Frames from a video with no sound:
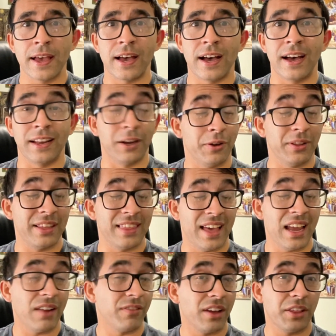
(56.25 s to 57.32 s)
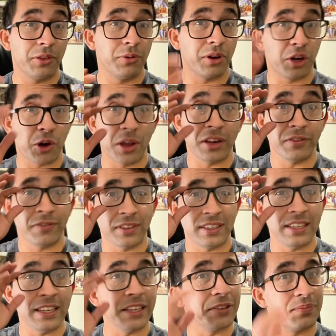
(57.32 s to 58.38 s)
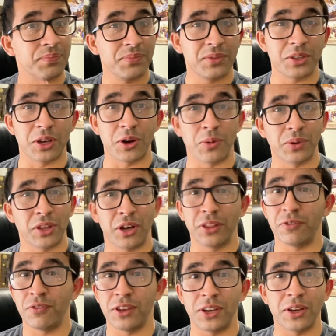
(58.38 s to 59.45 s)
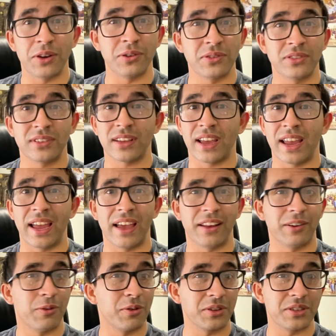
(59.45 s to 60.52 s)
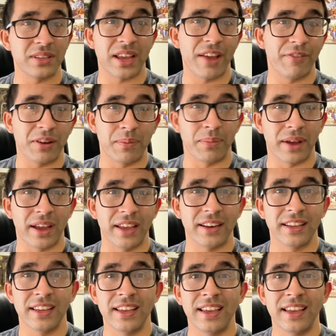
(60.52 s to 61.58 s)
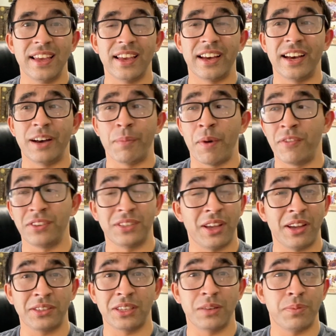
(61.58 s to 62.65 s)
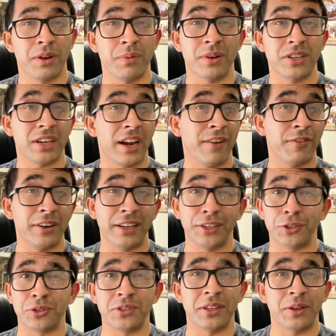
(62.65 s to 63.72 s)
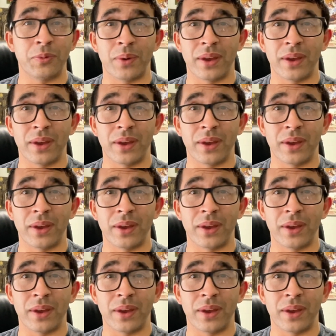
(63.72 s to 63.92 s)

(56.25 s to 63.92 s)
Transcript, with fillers: Uh, not only that, I've gone through a creative fatigue. So with all the videos I had and courses I have combined, um, I've exhausted pretty much every interesting